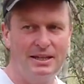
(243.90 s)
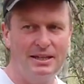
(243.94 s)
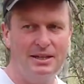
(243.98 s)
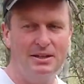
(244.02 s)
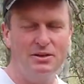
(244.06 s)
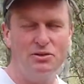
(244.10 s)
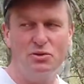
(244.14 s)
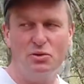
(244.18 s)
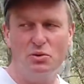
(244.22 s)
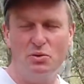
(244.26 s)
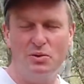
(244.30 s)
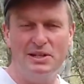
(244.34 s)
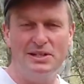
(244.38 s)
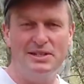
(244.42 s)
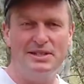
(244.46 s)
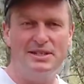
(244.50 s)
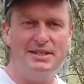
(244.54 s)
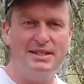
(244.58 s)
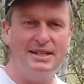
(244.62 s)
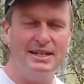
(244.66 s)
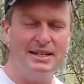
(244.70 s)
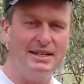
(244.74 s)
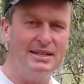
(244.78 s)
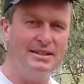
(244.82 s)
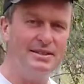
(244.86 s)
It's always a
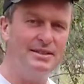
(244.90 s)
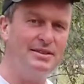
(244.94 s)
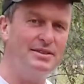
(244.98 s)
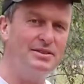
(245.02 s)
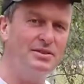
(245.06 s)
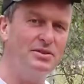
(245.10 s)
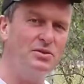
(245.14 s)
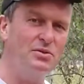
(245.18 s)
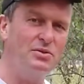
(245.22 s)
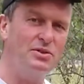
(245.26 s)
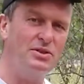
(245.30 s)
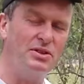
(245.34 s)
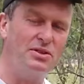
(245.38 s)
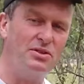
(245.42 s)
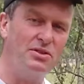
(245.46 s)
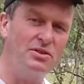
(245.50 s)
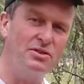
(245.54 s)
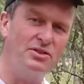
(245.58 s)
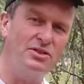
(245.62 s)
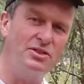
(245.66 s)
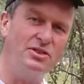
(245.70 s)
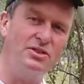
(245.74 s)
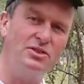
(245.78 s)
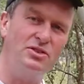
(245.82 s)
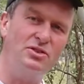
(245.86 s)
dance. It's always a
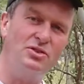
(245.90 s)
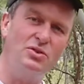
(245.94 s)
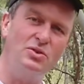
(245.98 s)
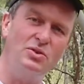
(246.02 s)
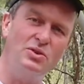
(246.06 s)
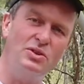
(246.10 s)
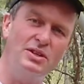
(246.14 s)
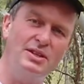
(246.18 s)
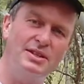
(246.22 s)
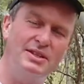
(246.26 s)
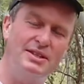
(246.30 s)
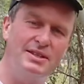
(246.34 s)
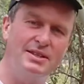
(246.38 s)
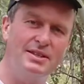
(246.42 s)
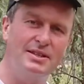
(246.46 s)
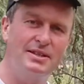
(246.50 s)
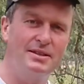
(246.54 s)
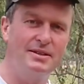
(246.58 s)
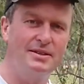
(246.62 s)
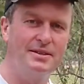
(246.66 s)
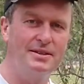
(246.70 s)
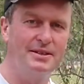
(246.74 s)
conscious choice.